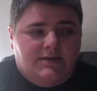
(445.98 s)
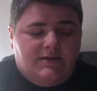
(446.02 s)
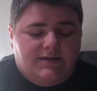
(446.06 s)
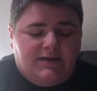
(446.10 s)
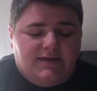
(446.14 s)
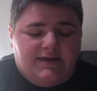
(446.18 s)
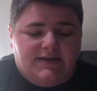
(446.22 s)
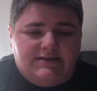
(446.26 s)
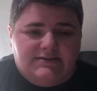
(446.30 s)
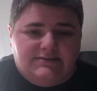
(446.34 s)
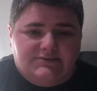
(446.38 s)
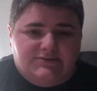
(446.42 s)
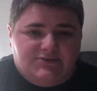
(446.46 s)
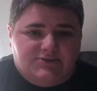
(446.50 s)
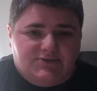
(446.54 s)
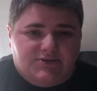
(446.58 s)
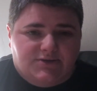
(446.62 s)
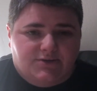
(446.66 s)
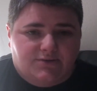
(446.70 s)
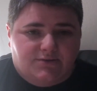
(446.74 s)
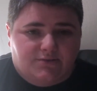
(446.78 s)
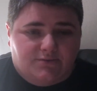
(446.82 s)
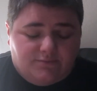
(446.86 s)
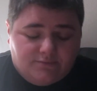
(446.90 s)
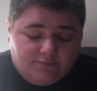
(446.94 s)
And
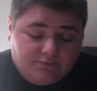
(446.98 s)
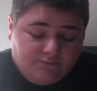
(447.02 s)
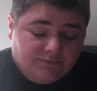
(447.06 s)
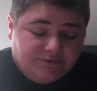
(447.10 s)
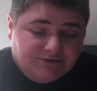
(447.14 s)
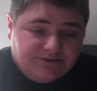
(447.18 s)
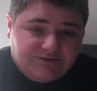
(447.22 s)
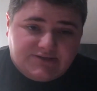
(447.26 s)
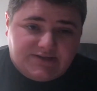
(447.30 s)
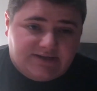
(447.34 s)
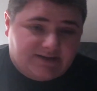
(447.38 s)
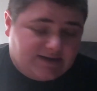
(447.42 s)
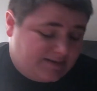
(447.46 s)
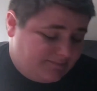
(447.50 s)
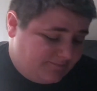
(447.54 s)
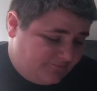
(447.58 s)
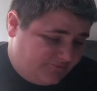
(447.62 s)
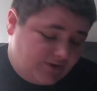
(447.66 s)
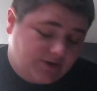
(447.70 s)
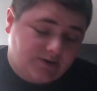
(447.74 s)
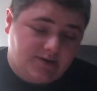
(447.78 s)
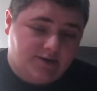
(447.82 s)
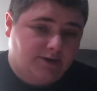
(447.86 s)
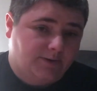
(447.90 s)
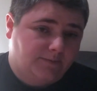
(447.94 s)
so we'll see. I'm
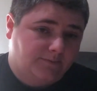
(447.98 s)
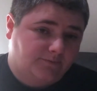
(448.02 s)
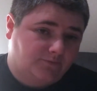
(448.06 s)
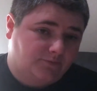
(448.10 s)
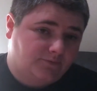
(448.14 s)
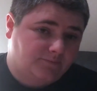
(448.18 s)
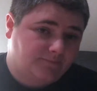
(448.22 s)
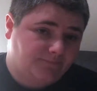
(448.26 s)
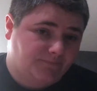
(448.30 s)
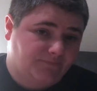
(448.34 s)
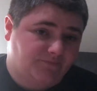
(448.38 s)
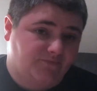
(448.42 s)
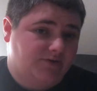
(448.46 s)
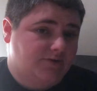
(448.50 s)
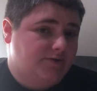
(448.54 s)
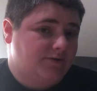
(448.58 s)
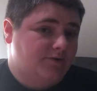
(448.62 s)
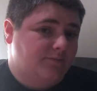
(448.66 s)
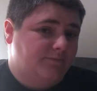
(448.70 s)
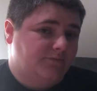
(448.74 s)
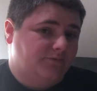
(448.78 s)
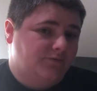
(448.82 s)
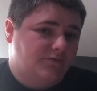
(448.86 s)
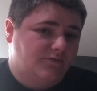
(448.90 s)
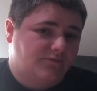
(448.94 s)
very hopeful
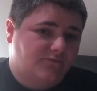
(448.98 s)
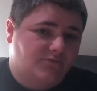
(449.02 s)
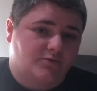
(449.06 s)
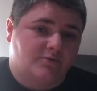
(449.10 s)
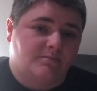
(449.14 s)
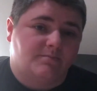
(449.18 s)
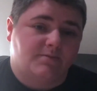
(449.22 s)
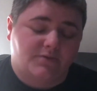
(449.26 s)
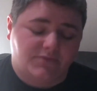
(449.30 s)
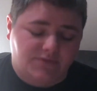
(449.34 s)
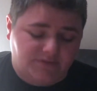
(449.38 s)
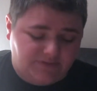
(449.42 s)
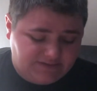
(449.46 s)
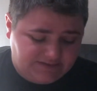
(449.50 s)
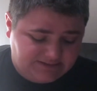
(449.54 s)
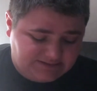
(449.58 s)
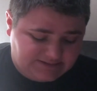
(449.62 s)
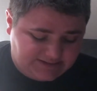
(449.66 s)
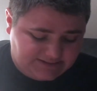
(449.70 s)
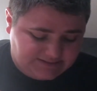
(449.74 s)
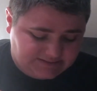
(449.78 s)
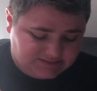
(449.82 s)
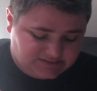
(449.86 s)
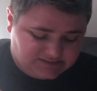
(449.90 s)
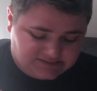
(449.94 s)
for both of these
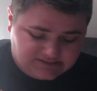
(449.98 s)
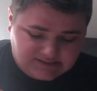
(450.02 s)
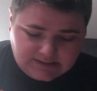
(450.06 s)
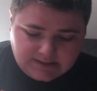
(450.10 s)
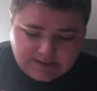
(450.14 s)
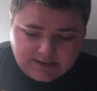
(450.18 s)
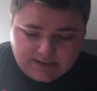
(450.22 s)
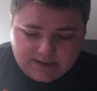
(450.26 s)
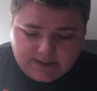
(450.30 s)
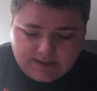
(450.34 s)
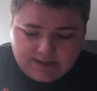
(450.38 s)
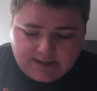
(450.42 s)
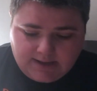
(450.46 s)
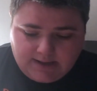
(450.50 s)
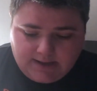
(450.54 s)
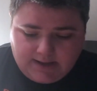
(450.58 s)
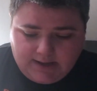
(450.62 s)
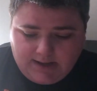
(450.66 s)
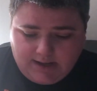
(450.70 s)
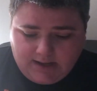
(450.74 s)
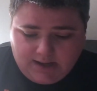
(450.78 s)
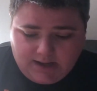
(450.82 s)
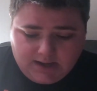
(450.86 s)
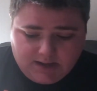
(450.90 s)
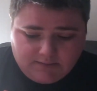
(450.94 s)
things.
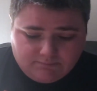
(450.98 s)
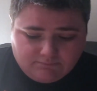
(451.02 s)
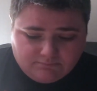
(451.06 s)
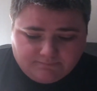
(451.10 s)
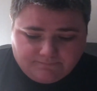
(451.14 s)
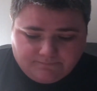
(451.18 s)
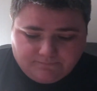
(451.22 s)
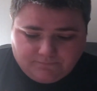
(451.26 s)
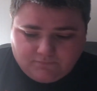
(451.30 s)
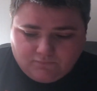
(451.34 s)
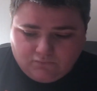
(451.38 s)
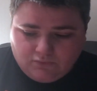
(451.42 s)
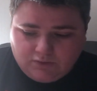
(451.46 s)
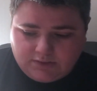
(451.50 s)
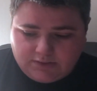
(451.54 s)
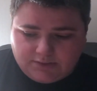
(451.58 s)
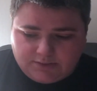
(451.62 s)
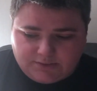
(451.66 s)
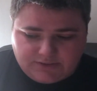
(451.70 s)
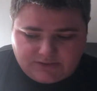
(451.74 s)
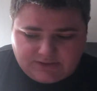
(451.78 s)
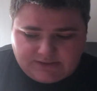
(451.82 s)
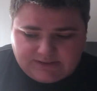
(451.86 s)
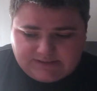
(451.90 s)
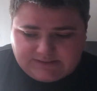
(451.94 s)
What other
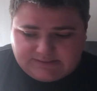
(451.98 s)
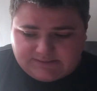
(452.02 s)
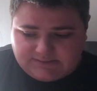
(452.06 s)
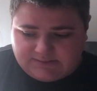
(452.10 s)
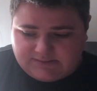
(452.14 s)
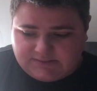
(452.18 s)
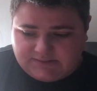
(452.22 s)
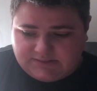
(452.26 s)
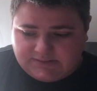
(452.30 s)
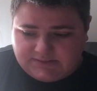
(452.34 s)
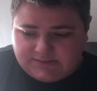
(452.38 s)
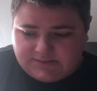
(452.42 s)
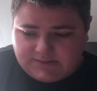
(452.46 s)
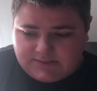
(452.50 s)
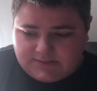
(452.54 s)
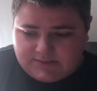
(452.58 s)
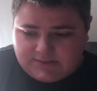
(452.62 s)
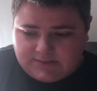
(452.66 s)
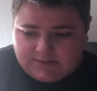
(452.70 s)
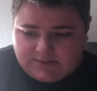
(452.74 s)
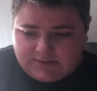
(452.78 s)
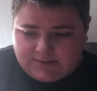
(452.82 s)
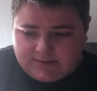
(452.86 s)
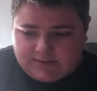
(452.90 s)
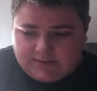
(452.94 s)
things?
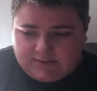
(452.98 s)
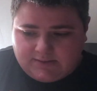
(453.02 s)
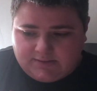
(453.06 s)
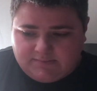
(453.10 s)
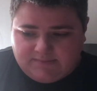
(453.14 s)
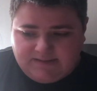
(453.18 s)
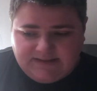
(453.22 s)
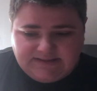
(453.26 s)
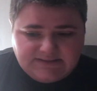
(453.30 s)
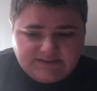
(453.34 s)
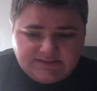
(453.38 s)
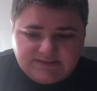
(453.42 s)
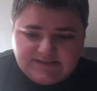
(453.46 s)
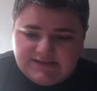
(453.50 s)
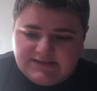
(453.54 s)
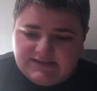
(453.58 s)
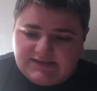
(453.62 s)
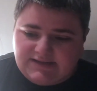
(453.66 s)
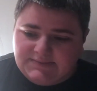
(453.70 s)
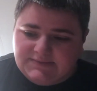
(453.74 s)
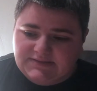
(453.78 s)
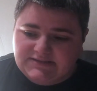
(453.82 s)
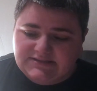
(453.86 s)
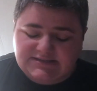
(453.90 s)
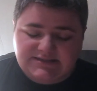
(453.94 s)
Mentally,
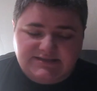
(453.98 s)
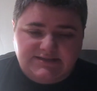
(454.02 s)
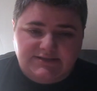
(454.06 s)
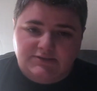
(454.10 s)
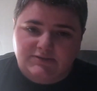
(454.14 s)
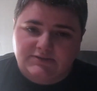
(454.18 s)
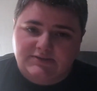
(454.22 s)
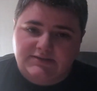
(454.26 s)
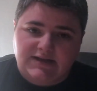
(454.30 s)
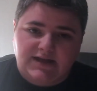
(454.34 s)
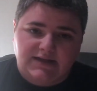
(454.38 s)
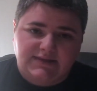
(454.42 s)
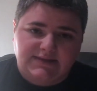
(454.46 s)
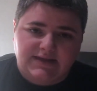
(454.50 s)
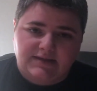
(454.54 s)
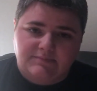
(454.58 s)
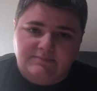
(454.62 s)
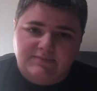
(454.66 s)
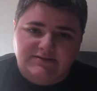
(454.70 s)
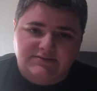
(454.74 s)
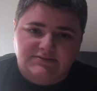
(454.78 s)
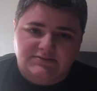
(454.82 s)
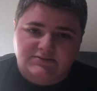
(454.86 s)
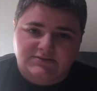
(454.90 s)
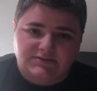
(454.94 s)
I mean, still got that
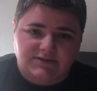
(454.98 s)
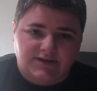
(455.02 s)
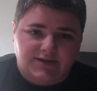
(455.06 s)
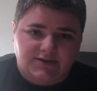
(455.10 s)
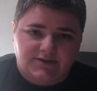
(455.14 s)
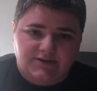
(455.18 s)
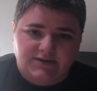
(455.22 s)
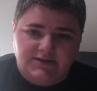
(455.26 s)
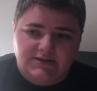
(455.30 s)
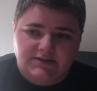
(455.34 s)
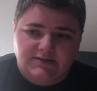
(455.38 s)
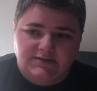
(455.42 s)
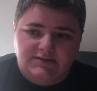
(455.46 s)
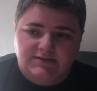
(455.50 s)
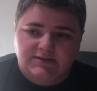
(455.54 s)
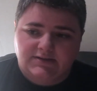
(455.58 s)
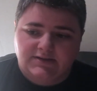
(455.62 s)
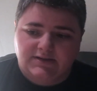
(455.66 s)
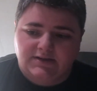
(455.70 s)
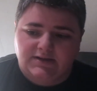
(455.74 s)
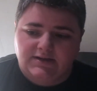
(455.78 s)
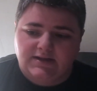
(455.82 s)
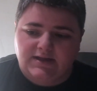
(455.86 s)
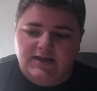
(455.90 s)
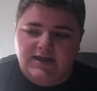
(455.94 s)
mental clarity.
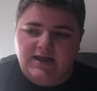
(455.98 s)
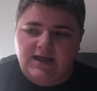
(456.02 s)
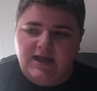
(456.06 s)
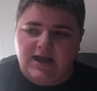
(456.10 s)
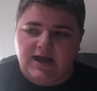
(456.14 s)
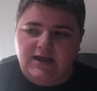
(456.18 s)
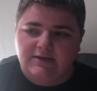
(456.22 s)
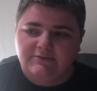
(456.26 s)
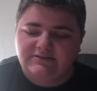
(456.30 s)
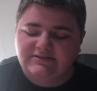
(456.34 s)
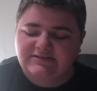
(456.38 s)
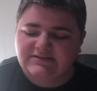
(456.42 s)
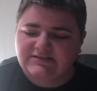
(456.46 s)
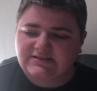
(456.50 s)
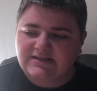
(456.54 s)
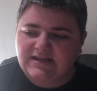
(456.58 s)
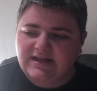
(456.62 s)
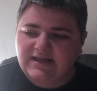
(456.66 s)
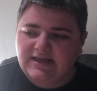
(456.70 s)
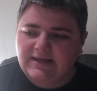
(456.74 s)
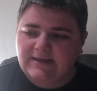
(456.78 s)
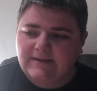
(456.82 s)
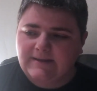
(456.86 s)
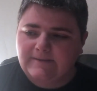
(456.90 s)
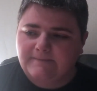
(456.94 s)
I would
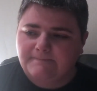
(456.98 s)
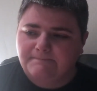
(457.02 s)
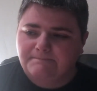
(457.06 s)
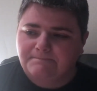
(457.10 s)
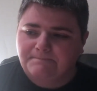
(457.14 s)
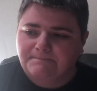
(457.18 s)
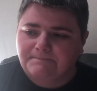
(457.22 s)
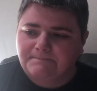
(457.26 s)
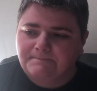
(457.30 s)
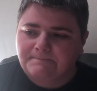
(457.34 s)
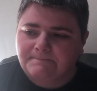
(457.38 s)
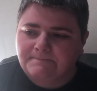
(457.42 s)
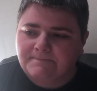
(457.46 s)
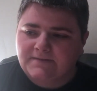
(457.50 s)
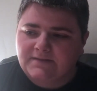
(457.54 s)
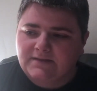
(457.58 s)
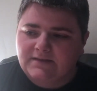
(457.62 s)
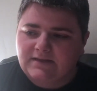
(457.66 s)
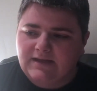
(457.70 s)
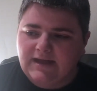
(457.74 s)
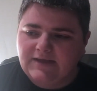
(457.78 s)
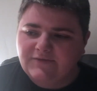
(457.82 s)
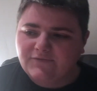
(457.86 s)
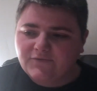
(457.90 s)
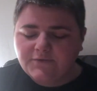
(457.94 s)
say
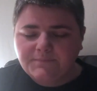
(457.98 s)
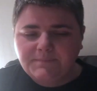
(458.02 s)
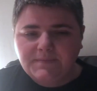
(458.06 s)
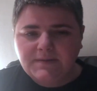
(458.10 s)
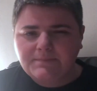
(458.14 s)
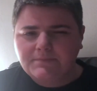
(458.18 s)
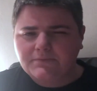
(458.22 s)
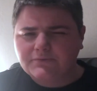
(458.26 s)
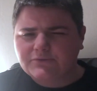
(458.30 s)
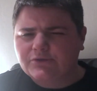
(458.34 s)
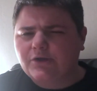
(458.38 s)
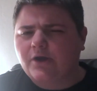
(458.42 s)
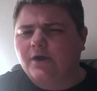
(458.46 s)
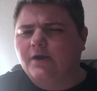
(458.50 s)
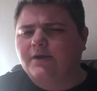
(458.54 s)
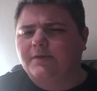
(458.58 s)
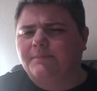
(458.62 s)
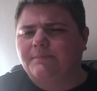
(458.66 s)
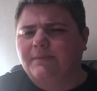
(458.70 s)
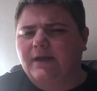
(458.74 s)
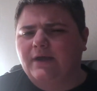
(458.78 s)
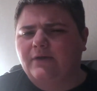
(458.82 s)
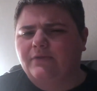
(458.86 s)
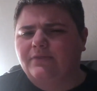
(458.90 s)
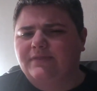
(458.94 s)
I've heard people talk
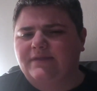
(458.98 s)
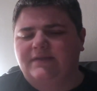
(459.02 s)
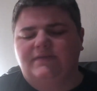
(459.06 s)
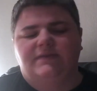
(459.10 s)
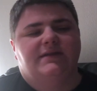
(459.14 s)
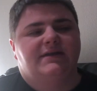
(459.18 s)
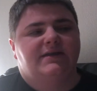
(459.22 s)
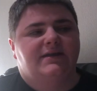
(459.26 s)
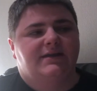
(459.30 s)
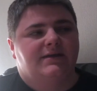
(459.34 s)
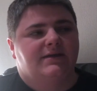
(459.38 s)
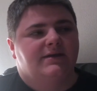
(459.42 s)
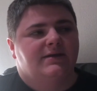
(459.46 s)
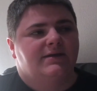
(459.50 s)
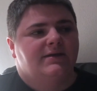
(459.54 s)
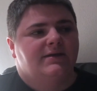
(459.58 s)
about that they